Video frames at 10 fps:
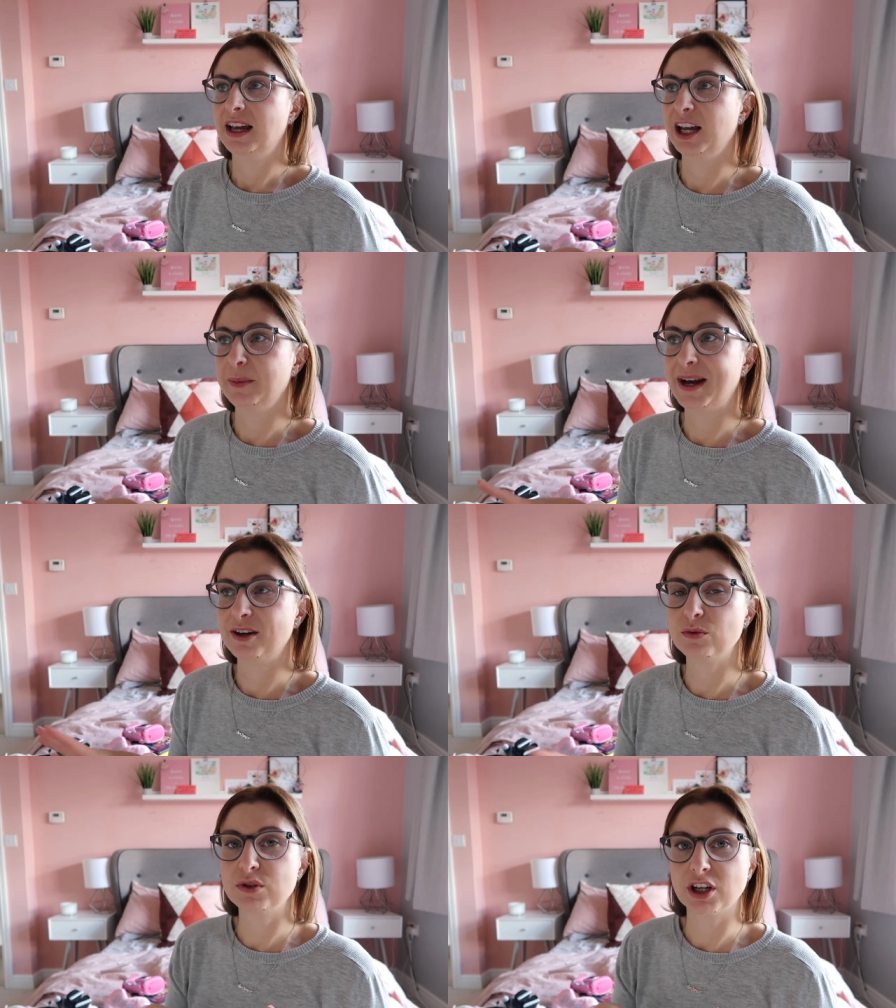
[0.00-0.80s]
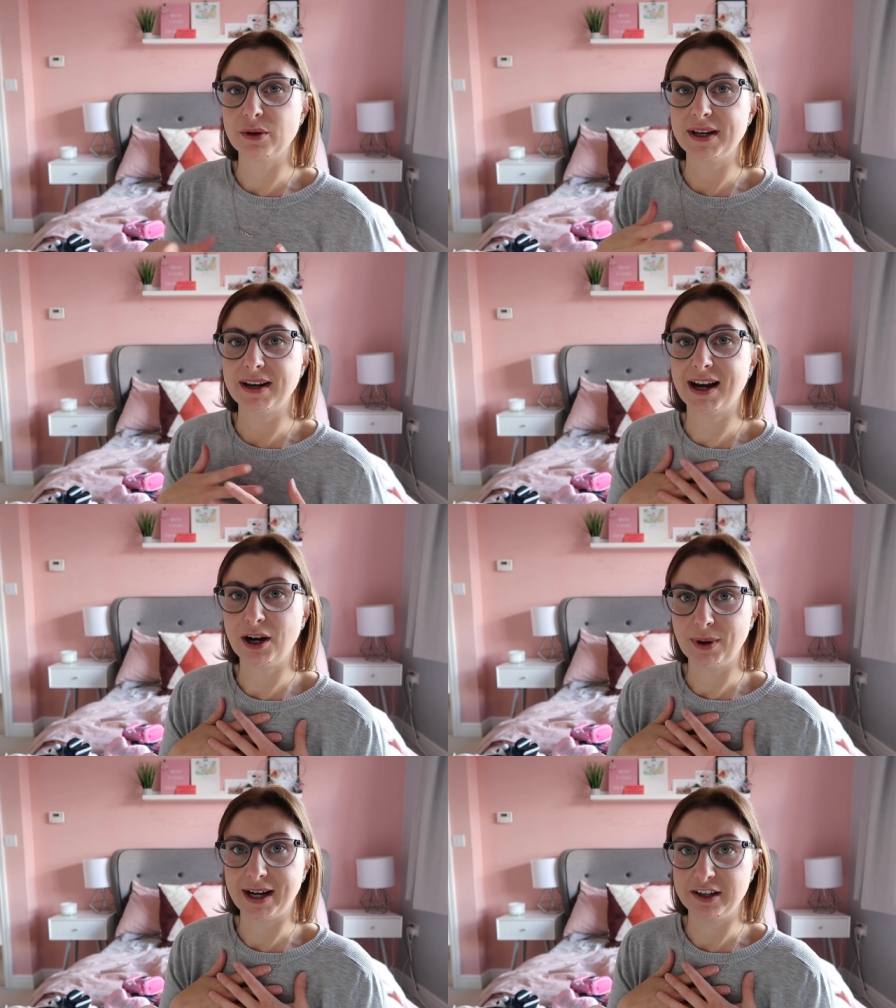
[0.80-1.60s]
And also in
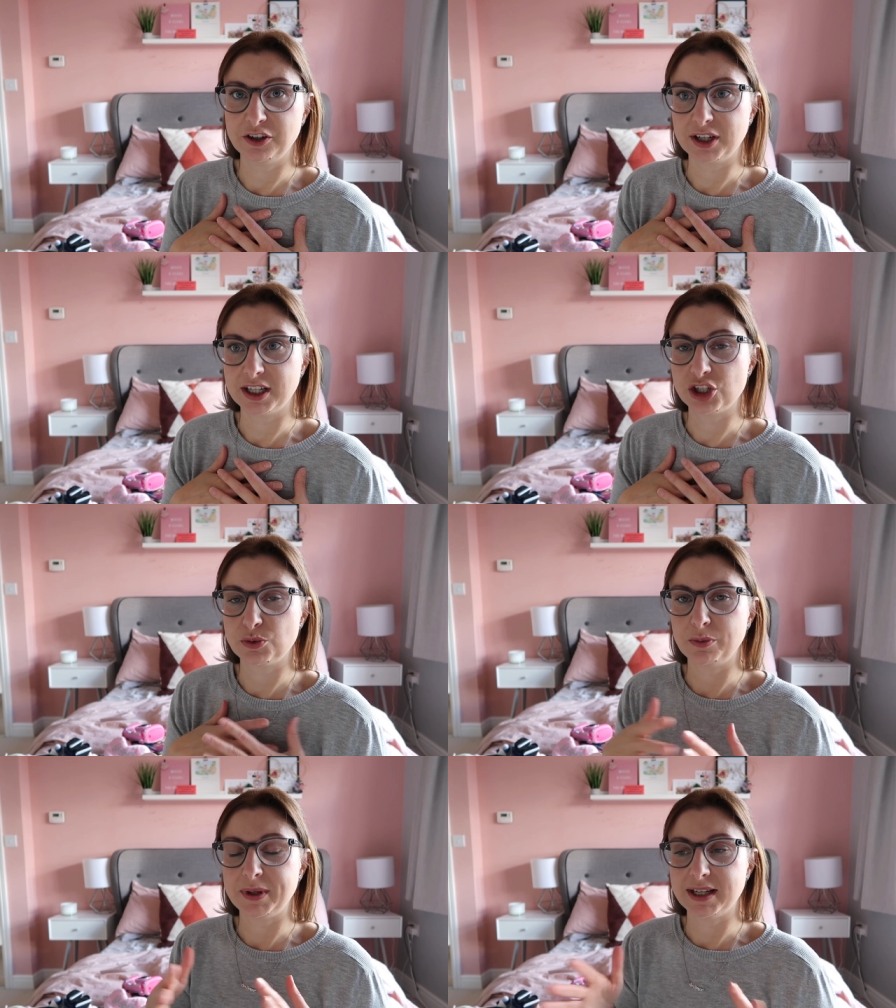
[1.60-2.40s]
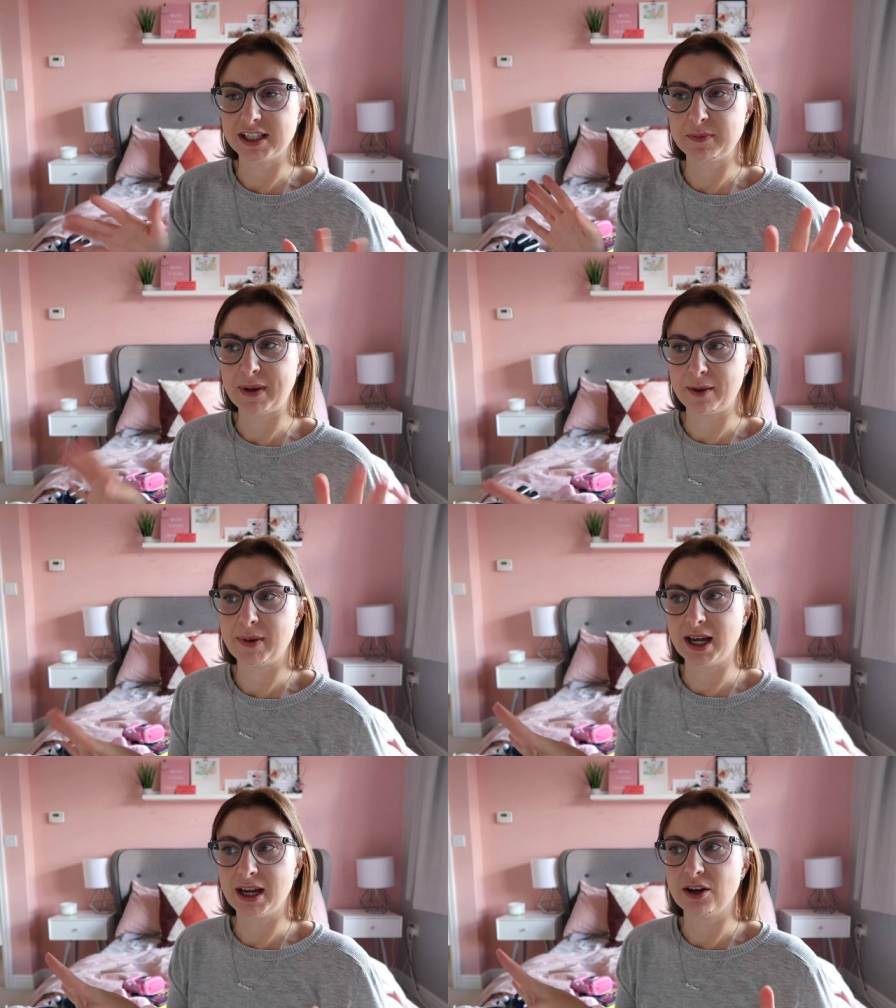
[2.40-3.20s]
our hand luggage will be a spare
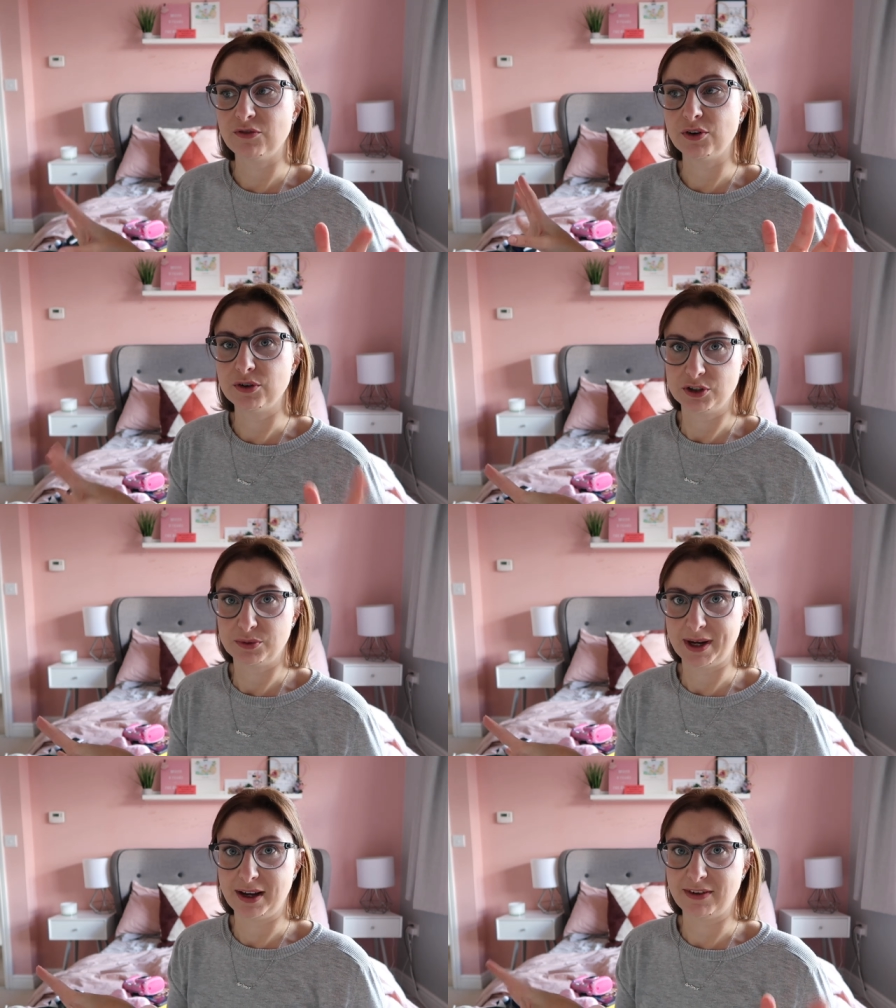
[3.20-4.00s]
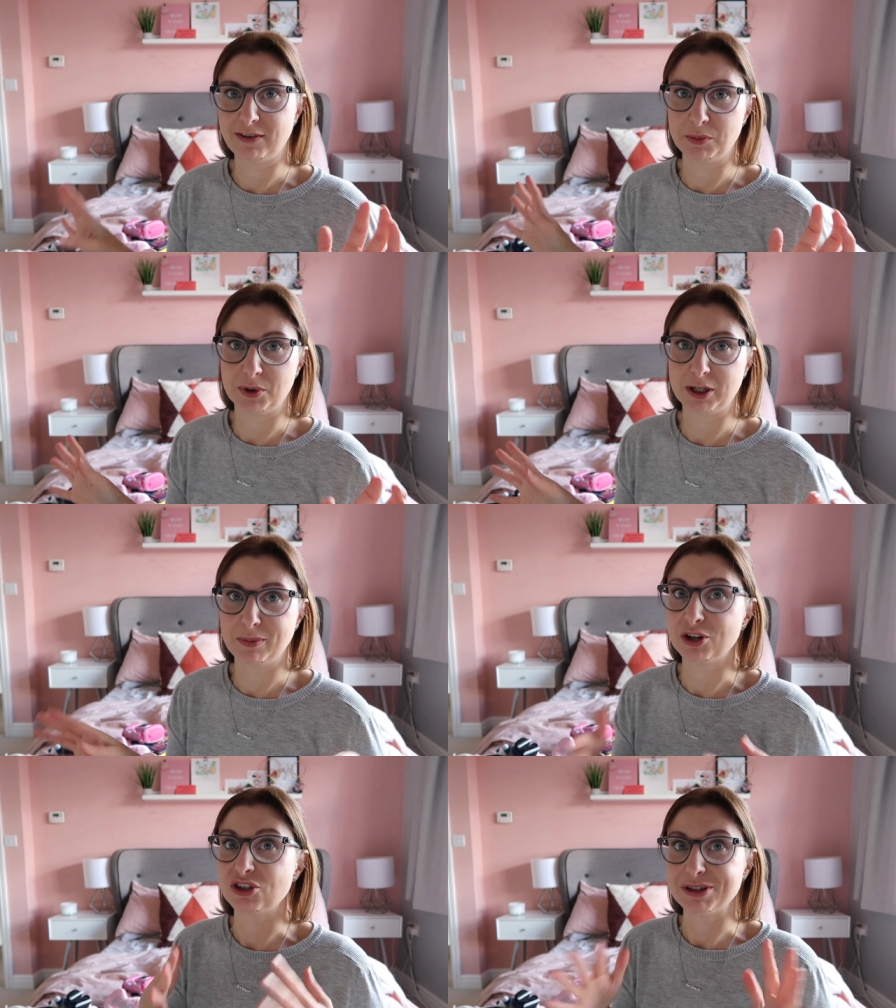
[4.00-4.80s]
pair of underwear for everybody,
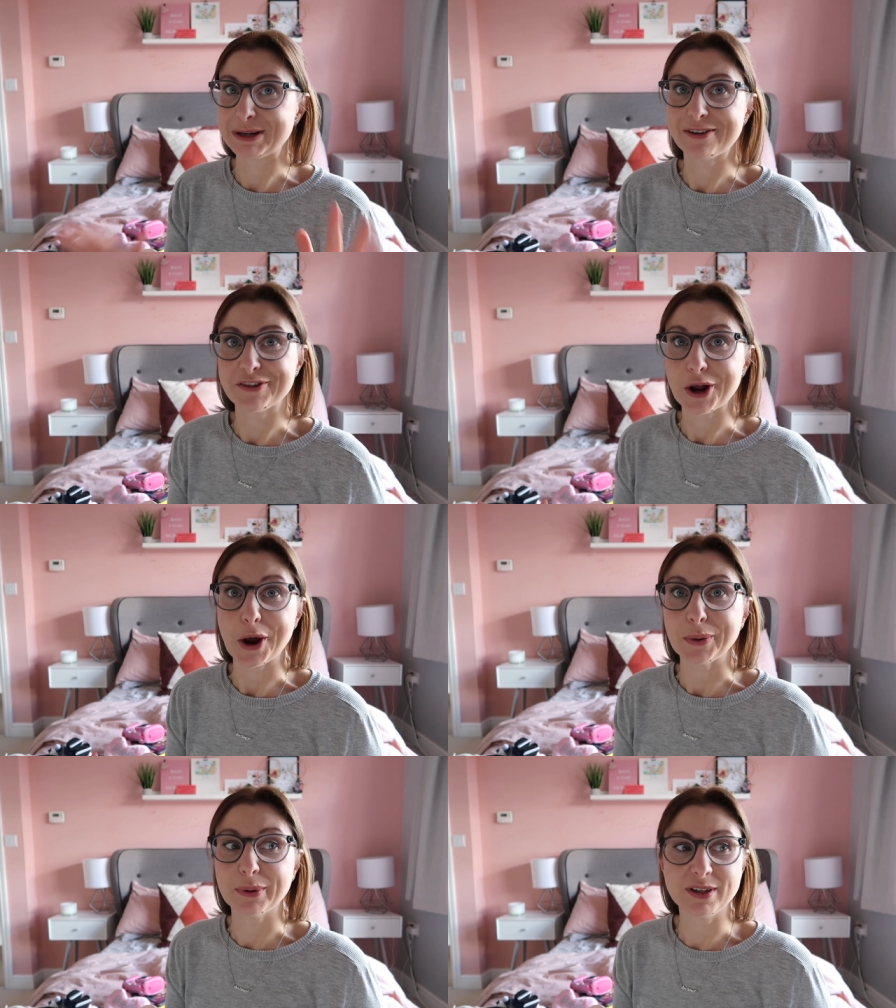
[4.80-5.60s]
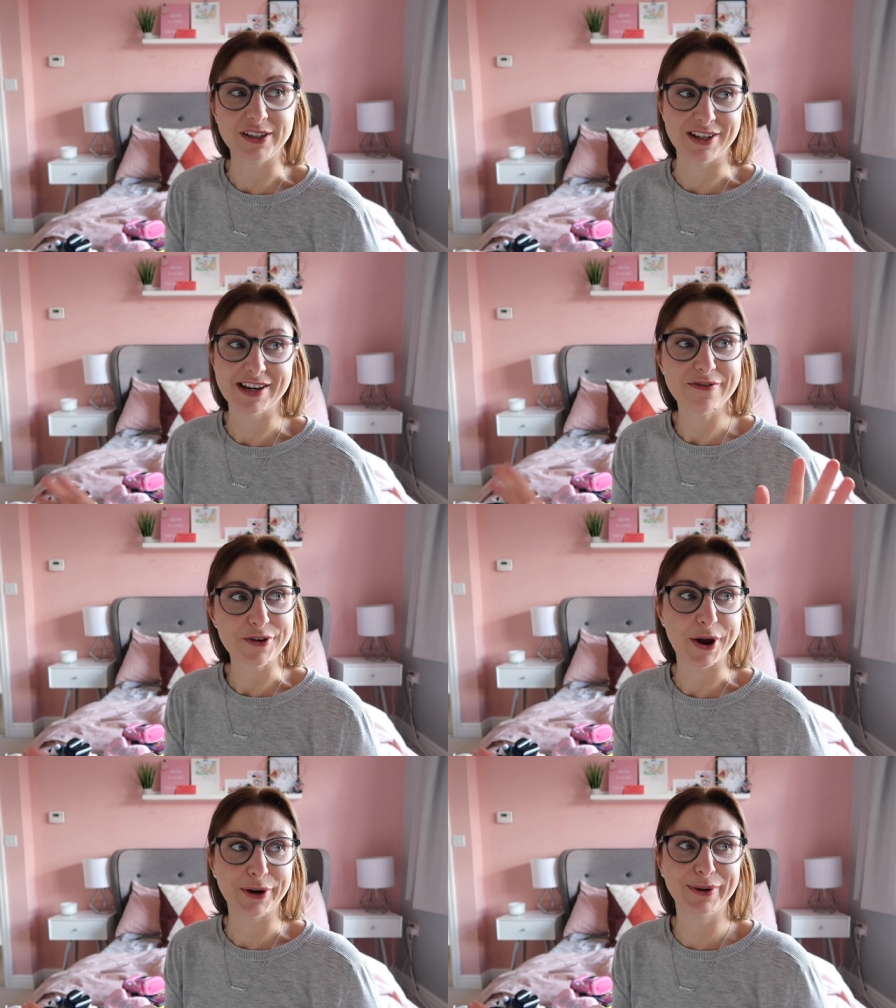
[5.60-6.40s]
because you never know. You never
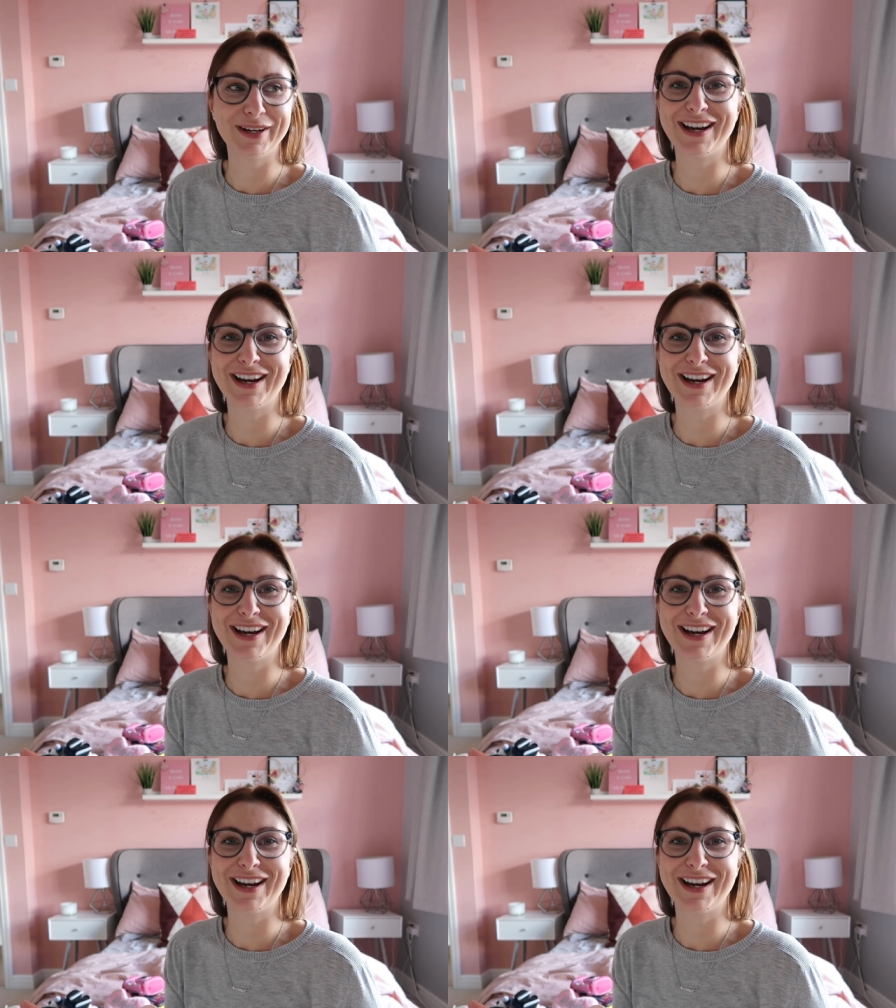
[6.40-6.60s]
know.